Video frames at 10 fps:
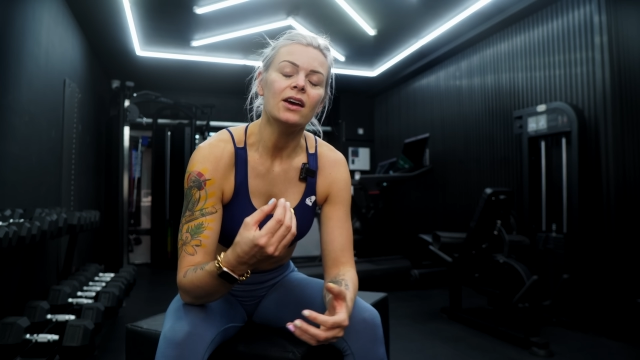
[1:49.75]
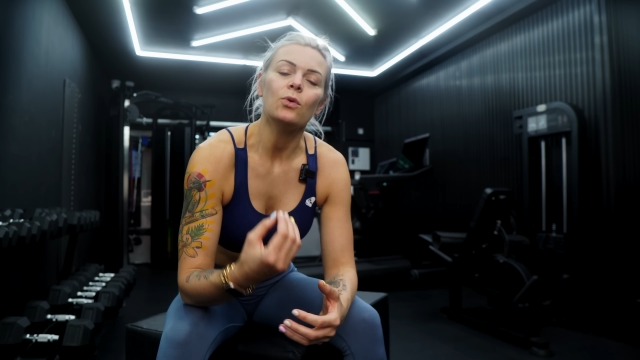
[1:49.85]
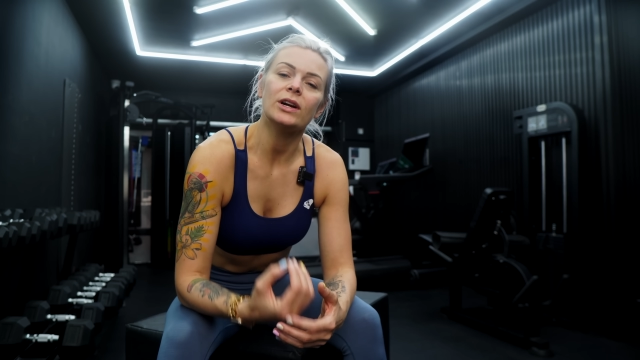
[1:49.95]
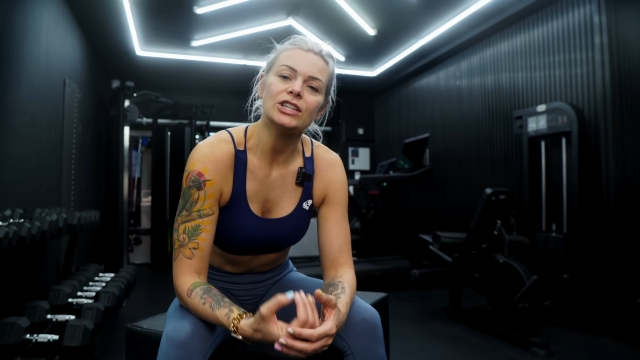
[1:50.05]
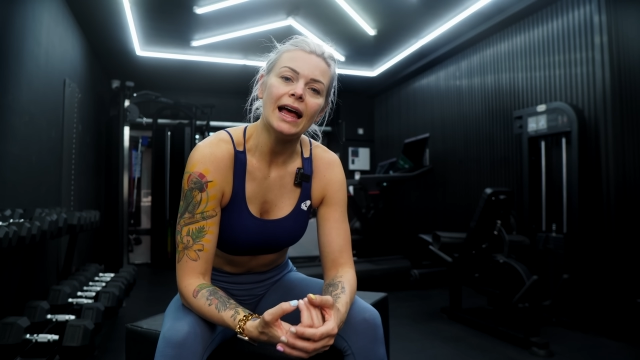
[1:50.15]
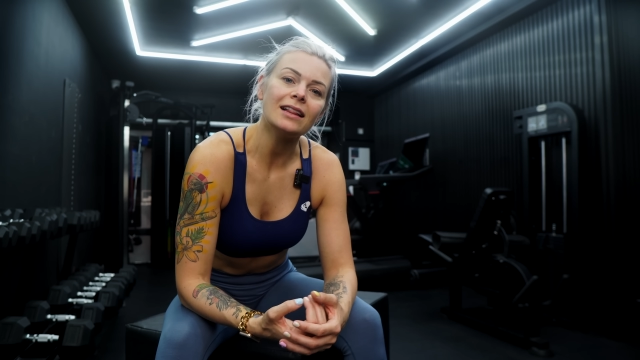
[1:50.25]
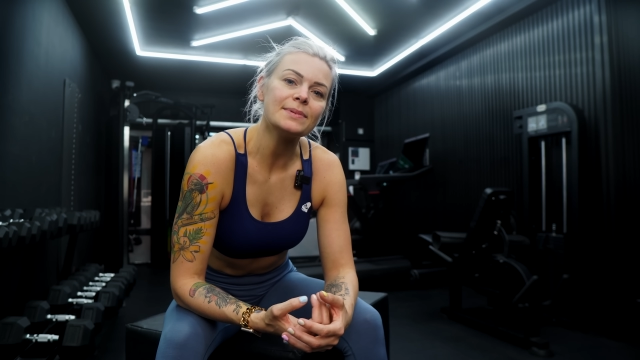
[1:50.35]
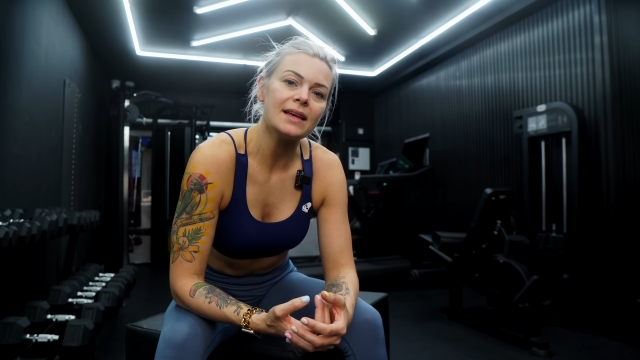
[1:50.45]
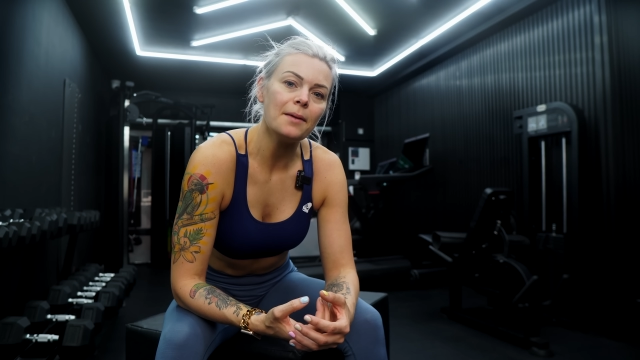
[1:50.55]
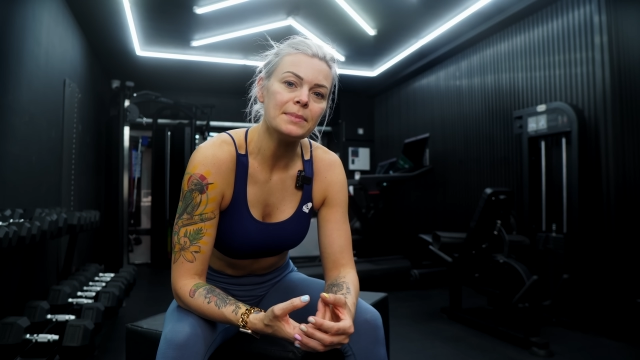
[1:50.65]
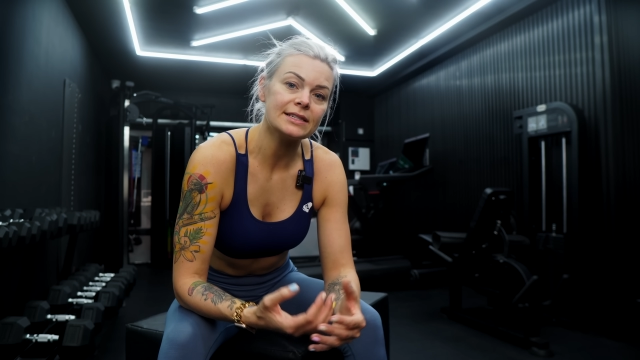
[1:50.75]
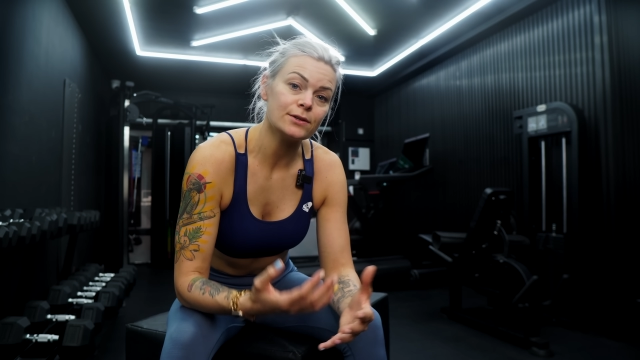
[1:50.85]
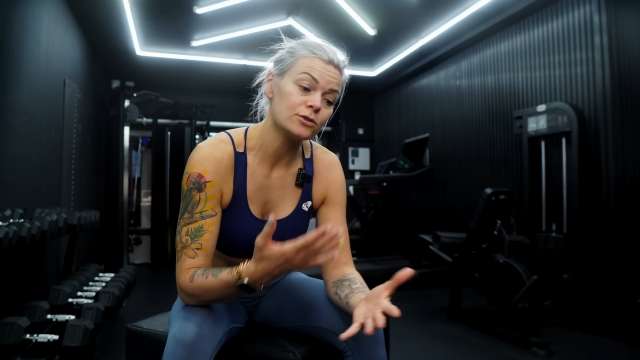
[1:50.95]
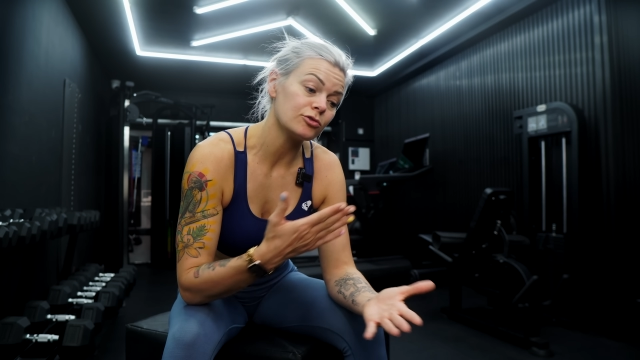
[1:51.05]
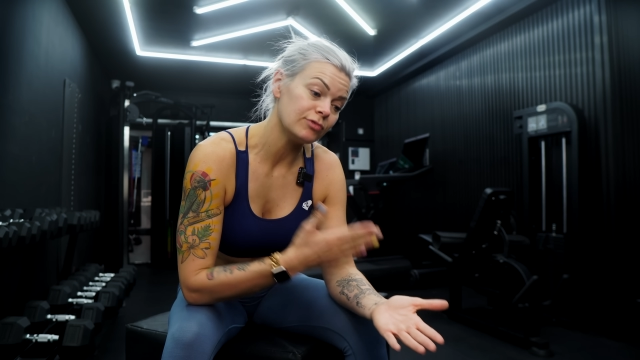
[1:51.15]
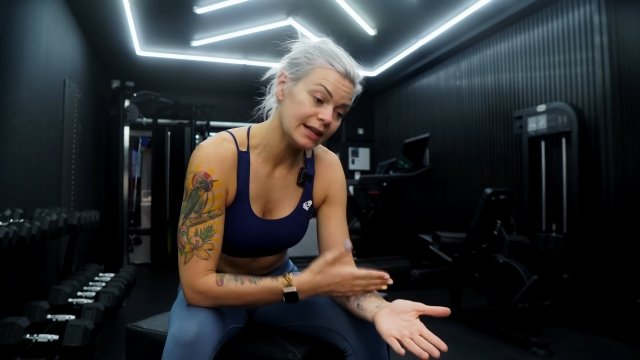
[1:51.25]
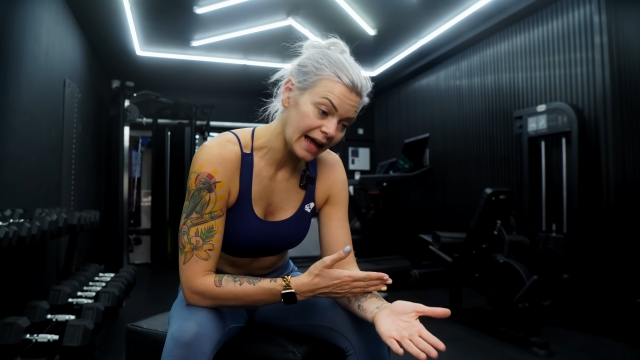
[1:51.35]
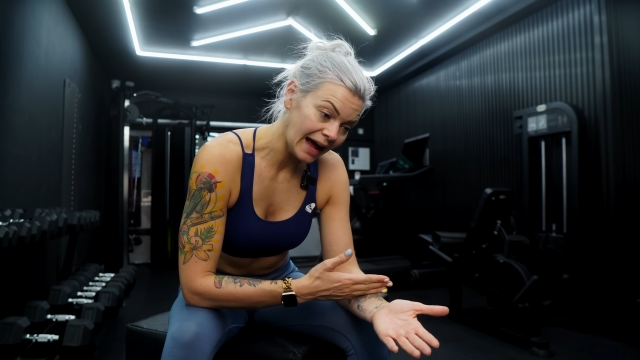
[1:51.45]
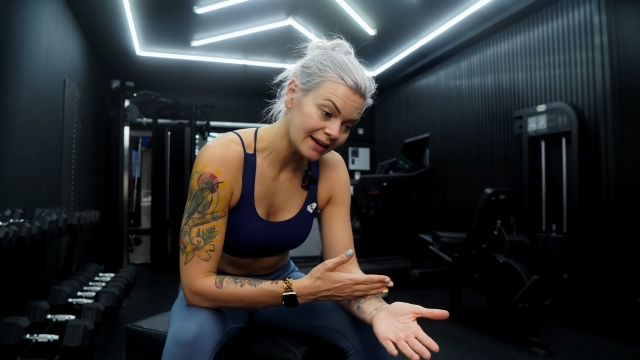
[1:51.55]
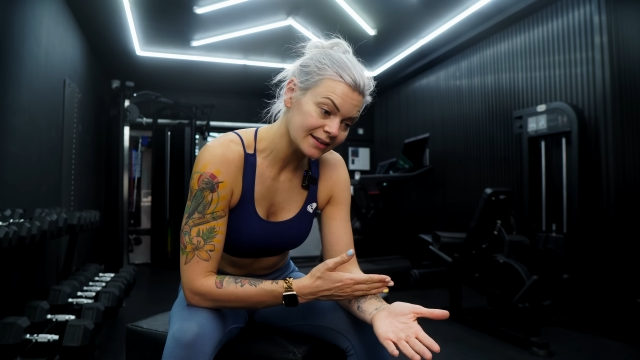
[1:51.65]
which helps our muscles
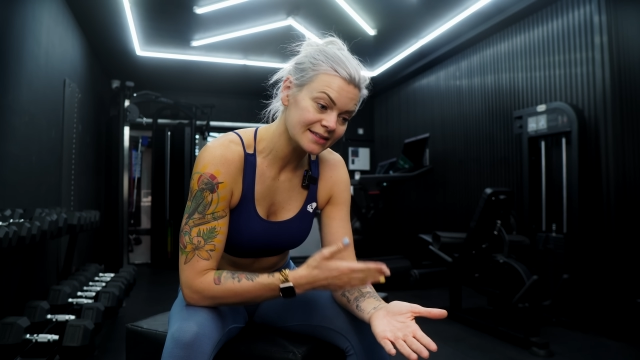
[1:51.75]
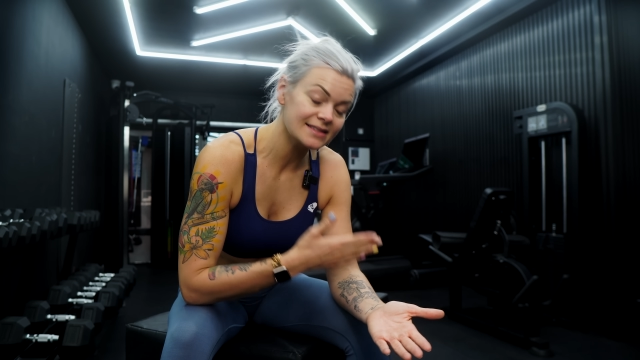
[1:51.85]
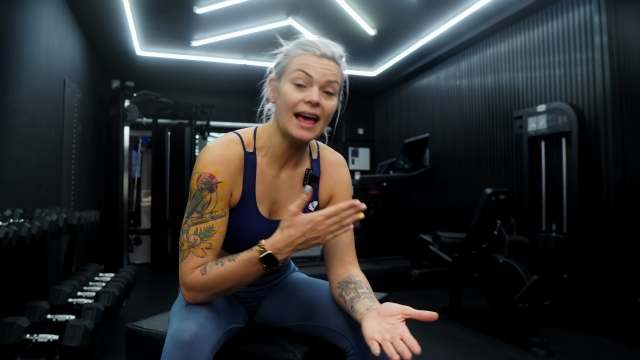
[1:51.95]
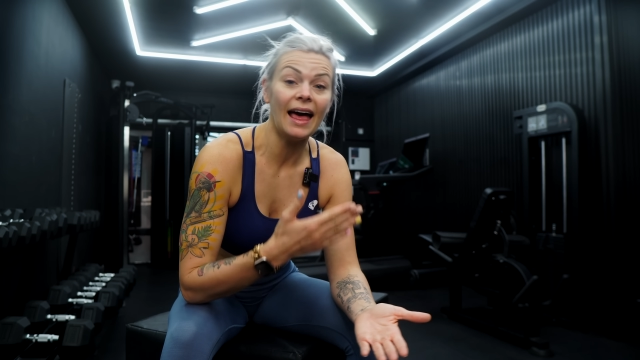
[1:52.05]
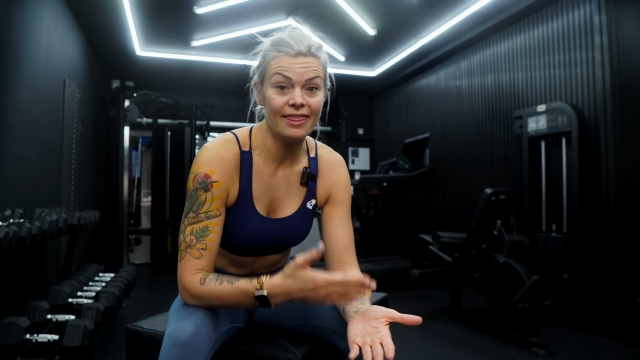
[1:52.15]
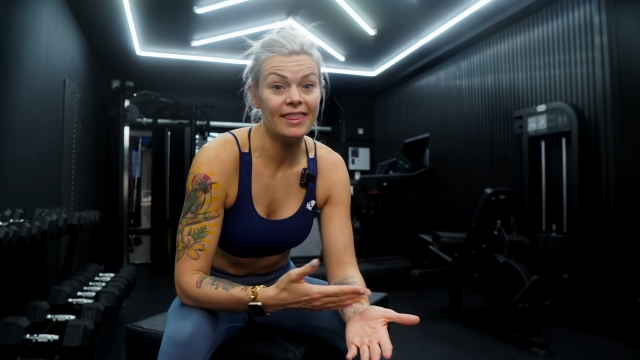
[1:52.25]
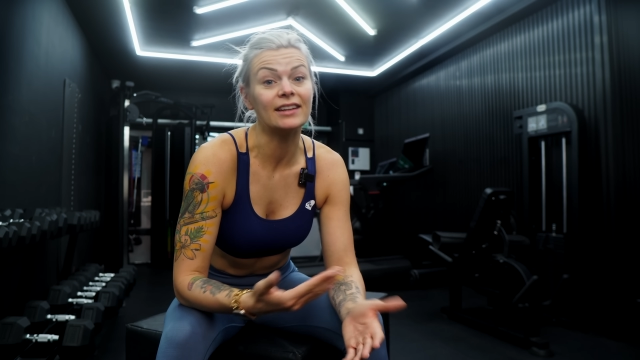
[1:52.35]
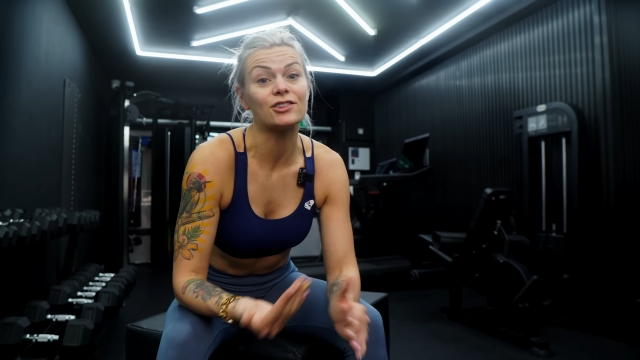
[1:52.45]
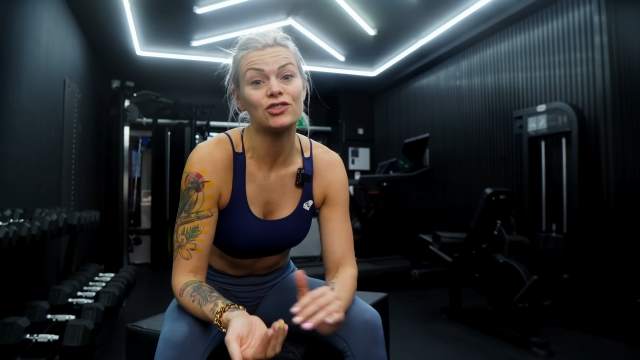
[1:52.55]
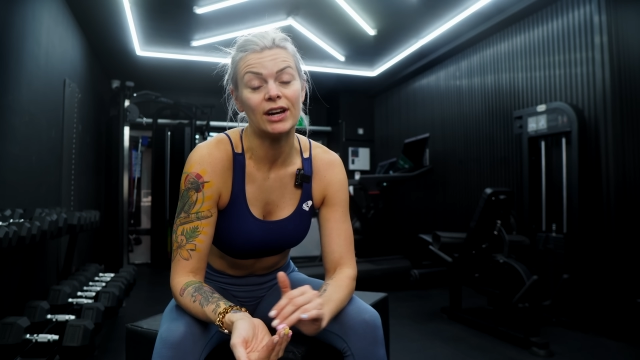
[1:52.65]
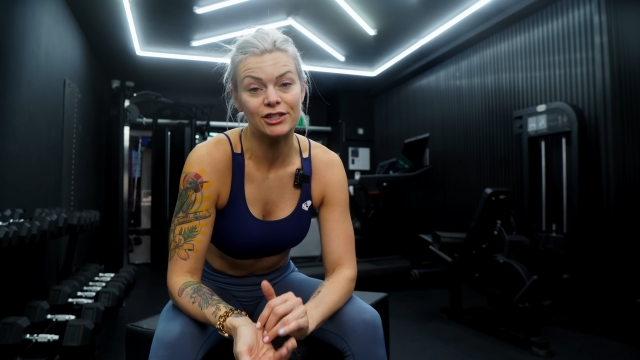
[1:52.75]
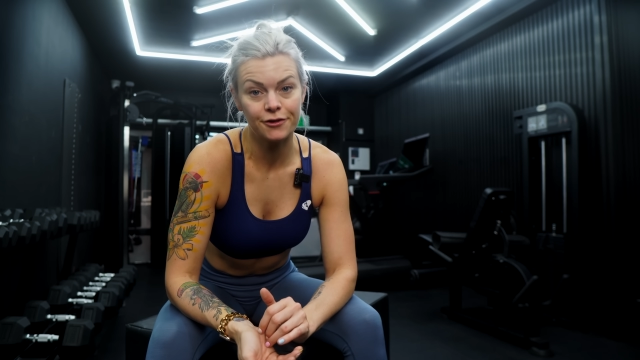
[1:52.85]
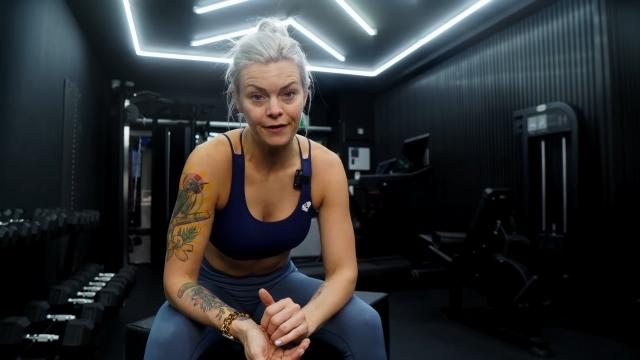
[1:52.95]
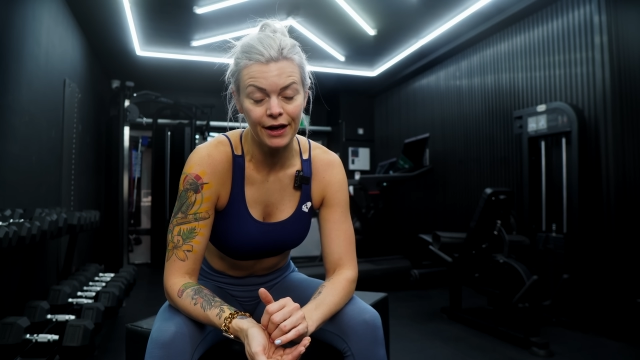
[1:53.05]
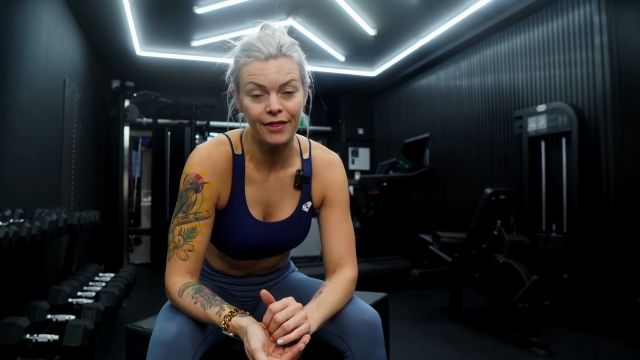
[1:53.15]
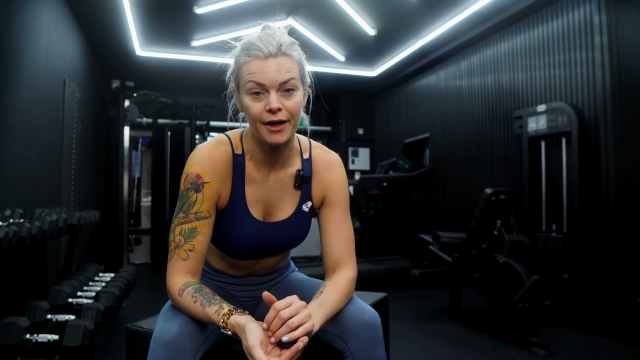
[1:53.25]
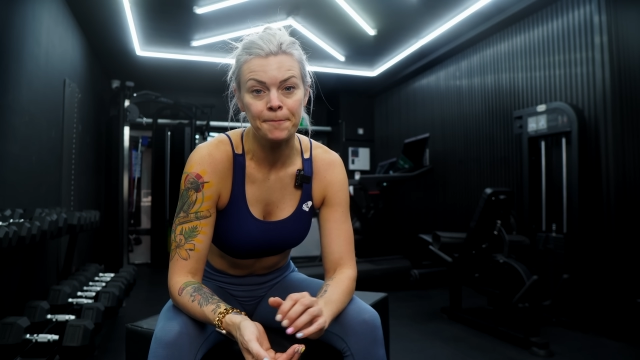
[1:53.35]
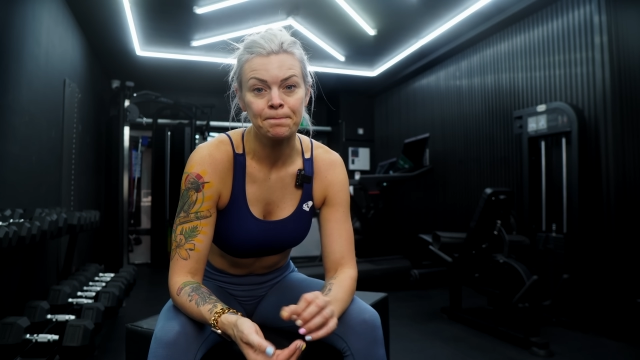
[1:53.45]
relax and then stretch further.